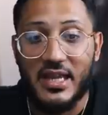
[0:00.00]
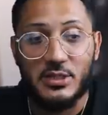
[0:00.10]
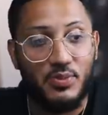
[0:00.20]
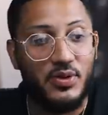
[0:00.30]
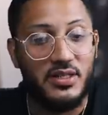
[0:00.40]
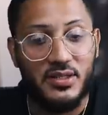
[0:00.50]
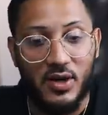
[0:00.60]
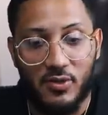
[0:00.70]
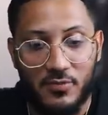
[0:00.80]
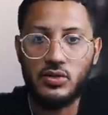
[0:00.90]
That's pretty
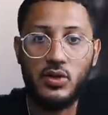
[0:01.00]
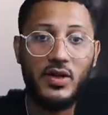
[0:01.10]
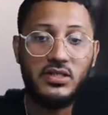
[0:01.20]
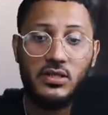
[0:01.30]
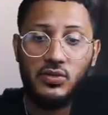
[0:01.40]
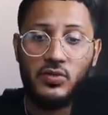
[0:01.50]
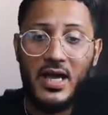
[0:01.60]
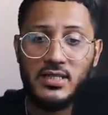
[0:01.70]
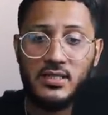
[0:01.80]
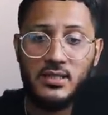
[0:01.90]
dope. So anyways, you
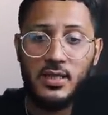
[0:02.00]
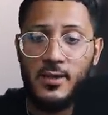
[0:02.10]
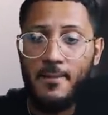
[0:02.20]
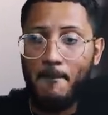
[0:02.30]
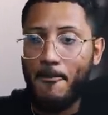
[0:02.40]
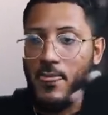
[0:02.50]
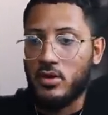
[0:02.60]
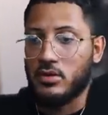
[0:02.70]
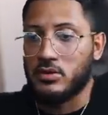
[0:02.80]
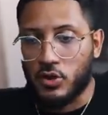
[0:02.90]
guys can see
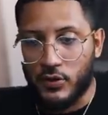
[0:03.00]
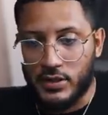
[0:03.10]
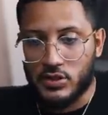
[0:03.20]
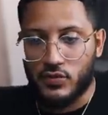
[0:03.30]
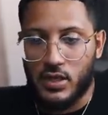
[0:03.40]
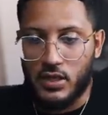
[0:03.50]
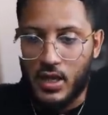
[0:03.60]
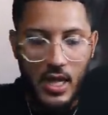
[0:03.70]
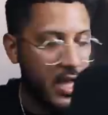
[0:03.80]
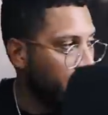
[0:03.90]
the green screen,
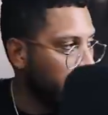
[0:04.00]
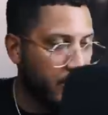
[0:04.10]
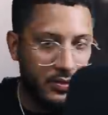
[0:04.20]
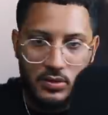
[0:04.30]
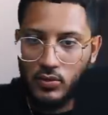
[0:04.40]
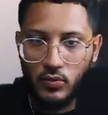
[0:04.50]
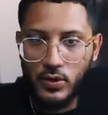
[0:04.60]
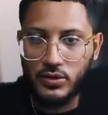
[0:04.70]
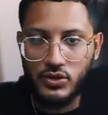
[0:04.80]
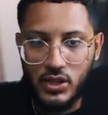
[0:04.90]
how it worked,
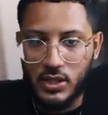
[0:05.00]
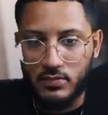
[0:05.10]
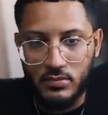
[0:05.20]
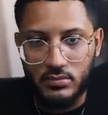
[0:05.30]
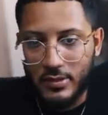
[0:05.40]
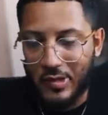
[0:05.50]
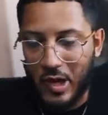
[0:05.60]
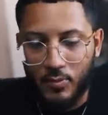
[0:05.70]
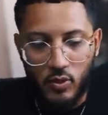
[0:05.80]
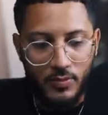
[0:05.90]
real cheap,
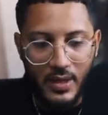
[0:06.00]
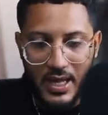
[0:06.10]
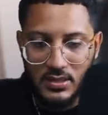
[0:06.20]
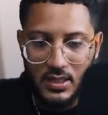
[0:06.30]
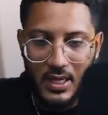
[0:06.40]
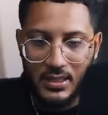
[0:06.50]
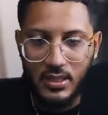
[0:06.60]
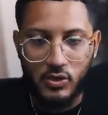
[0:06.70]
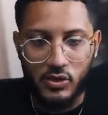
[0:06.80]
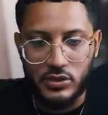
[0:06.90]
cardboard box. I think
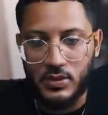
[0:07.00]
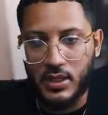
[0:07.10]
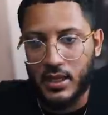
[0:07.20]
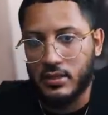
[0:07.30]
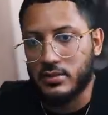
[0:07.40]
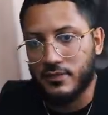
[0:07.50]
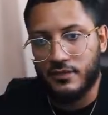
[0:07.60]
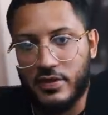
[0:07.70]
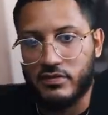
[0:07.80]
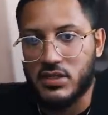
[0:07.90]
it cost me like
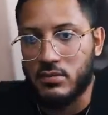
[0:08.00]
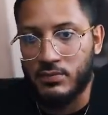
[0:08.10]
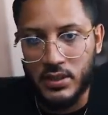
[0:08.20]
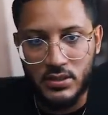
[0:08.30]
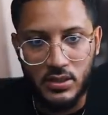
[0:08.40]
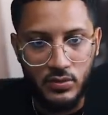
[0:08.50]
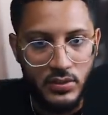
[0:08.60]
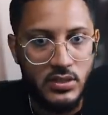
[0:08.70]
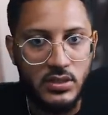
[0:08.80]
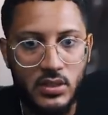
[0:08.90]
$15 to do
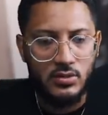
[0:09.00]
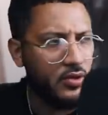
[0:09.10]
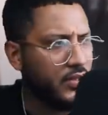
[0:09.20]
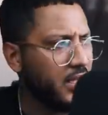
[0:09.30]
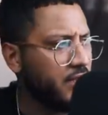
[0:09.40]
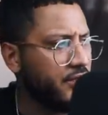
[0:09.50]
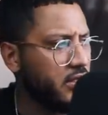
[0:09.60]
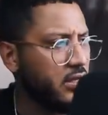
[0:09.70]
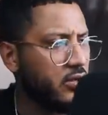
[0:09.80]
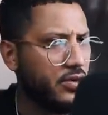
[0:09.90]
this. No, not even.
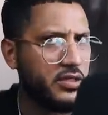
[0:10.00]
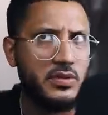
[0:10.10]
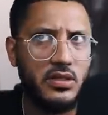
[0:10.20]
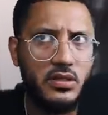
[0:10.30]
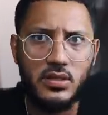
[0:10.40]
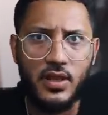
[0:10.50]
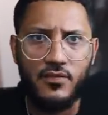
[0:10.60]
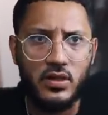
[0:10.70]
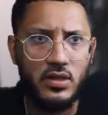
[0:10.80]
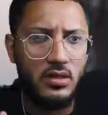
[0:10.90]
It cost me
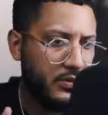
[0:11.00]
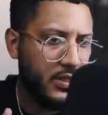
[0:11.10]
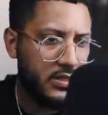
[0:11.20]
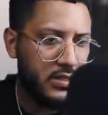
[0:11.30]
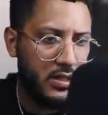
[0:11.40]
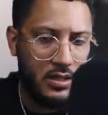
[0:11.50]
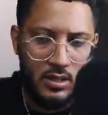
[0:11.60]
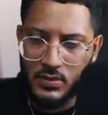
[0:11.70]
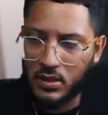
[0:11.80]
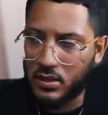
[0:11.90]
$7 plus
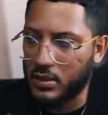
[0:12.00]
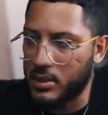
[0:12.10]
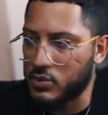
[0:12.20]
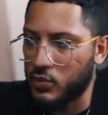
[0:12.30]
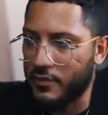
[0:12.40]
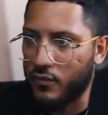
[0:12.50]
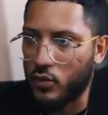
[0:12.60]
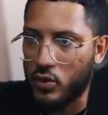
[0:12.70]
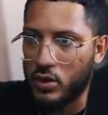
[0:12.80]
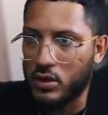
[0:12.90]
the clips were
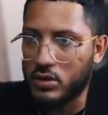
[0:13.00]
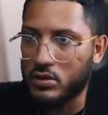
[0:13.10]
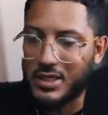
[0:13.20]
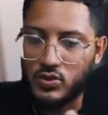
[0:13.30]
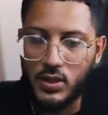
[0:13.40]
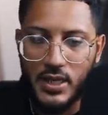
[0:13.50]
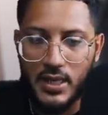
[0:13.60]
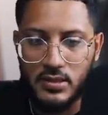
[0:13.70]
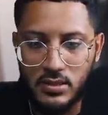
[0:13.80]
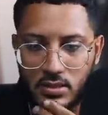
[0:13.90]
$4, like
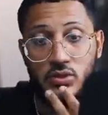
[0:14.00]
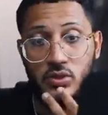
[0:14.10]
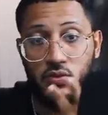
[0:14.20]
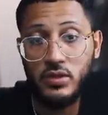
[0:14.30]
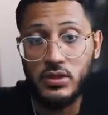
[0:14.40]
$12 to do